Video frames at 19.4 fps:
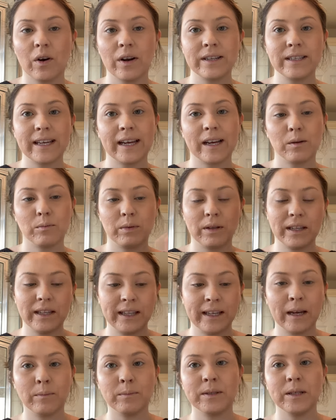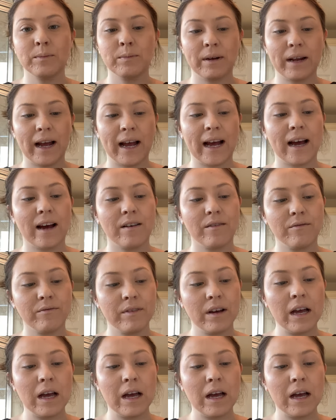It's like completely empty, but I have